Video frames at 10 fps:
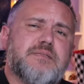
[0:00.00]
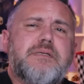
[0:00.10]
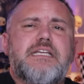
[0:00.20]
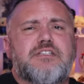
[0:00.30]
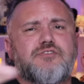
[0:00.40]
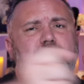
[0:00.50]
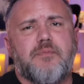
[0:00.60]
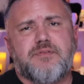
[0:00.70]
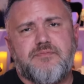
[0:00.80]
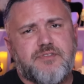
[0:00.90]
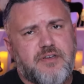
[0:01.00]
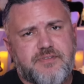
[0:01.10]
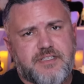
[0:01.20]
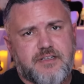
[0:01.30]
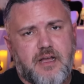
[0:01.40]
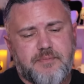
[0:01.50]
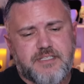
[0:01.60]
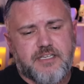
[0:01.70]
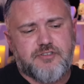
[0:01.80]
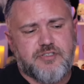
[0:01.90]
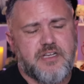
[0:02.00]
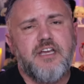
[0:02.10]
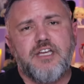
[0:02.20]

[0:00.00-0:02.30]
please drop some sofas in the comment section